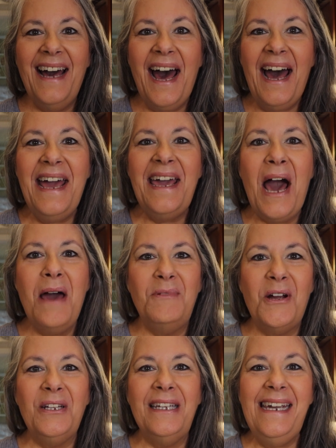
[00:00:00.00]
Hi, I'm
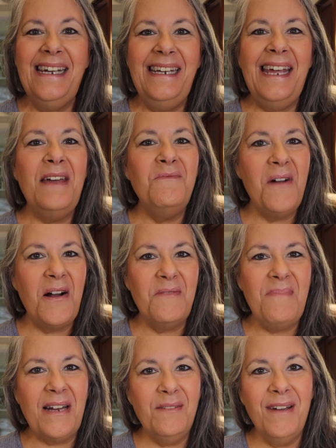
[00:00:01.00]
Darlene and
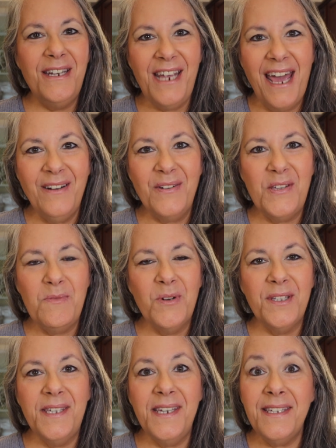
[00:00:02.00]
welcome back to my channel, Super
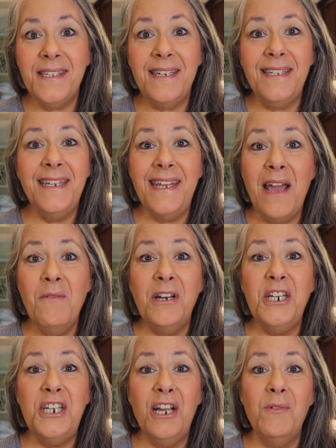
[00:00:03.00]
at 60. Today I want
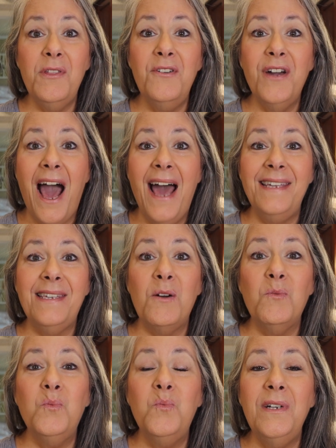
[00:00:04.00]
to share with you guys a
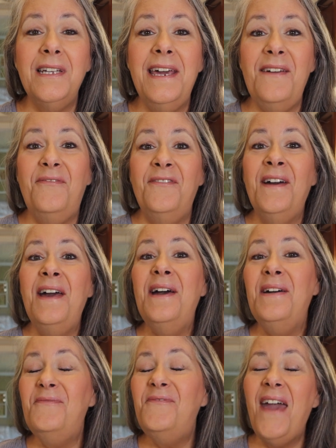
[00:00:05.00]
really
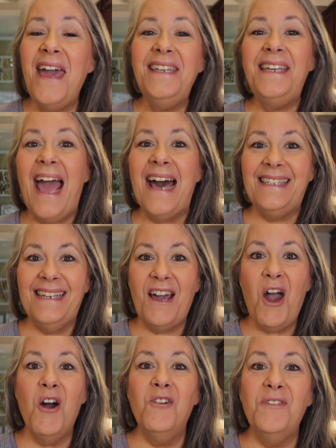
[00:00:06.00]
fantastic
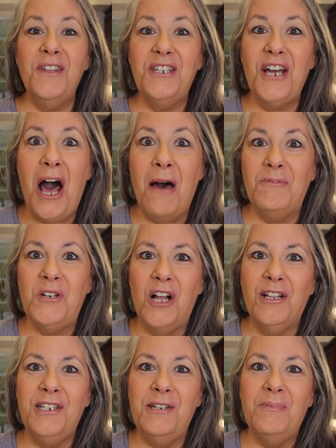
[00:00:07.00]
over-the-top
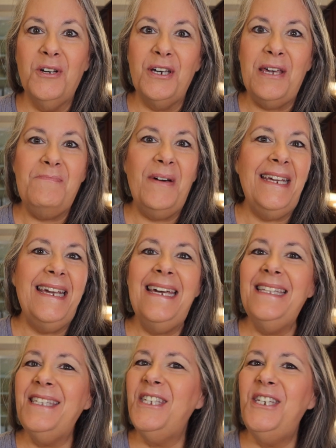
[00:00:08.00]
chocolate chip cookie, but
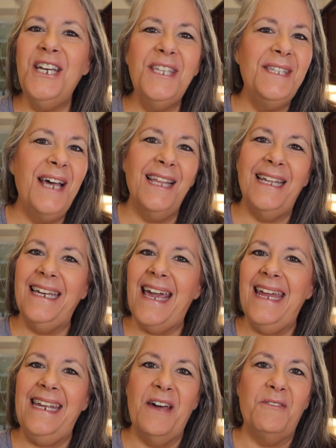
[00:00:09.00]
it's just not like
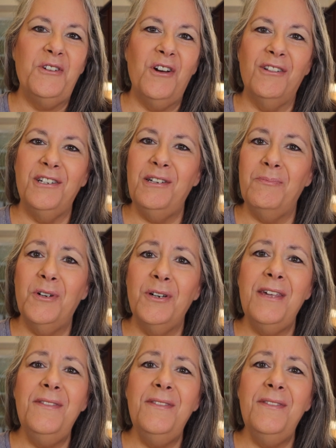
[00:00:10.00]
any other chocolate chip cookie.